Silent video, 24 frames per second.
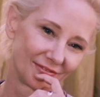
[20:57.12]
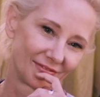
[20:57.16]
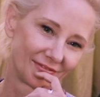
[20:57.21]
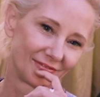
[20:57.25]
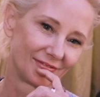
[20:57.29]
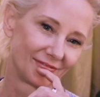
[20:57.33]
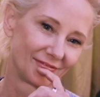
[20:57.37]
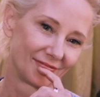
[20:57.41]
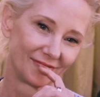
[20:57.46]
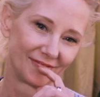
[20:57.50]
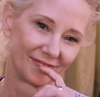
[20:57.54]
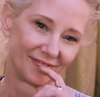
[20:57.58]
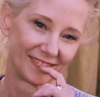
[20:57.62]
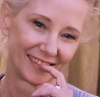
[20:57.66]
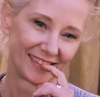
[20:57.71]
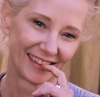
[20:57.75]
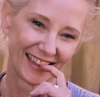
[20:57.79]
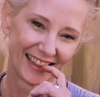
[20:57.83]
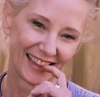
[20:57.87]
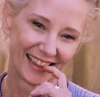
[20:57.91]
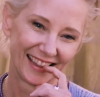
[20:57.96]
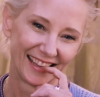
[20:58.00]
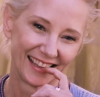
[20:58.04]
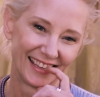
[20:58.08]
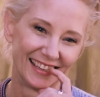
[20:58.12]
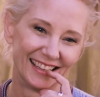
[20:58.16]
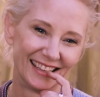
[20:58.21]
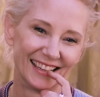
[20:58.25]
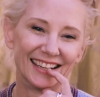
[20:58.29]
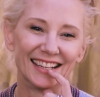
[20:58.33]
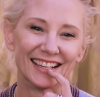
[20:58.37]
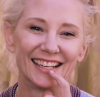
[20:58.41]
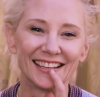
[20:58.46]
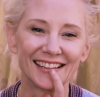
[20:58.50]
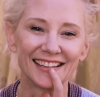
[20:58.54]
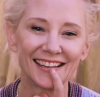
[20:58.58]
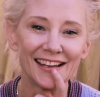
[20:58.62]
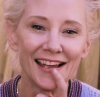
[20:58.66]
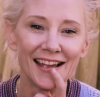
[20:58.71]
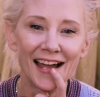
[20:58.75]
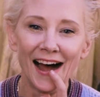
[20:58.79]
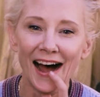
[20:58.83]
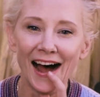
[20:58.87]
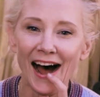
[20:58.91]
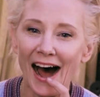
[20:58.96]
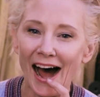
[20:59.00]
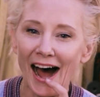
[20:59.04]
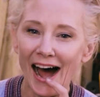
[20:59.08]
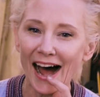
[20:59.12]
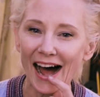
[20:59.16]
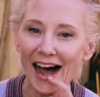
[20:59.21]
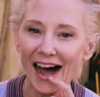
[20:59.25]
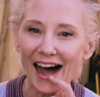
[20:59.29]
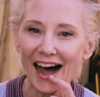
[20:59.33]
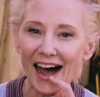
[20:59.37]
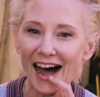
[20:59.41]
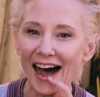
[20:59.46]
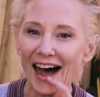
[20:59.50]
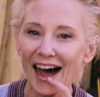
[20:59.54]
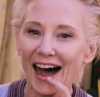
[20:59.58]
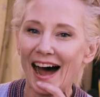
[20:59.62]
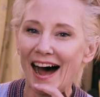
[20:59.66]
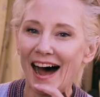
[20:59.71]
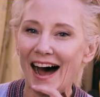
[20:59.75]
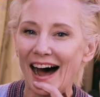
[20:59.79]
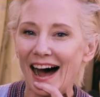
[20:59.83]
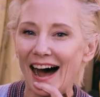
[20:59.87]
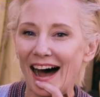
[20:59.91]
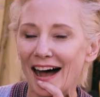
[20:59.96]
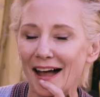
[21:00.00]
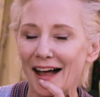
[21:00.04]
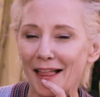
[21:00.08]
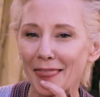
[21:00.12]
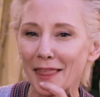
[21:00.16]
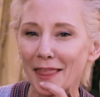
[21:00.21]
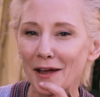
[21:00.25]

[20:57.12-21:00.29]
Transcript: The gentleman, lots of people.